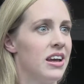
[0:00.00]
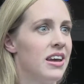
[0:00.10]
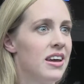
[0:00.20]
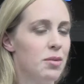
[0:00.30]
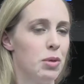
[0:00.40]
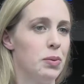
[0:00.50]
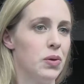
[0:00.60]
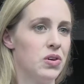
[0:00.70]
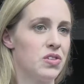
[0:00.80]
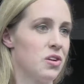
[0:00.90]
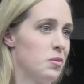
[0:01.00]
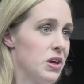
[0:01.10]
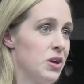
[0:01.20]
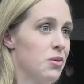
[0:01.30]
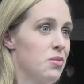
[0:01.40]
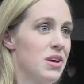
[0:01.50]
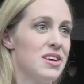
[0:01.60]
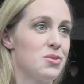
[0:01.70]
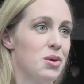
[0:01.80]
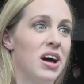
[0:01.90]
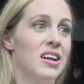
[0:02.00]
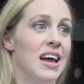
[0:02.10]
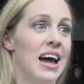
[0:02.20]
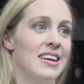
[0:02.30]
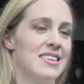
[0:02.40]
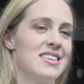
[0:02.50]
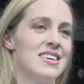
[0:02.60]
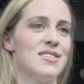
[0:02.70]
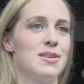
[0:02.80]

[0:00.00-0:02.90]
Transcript: And my brother is going to be here with me as well, Alistair.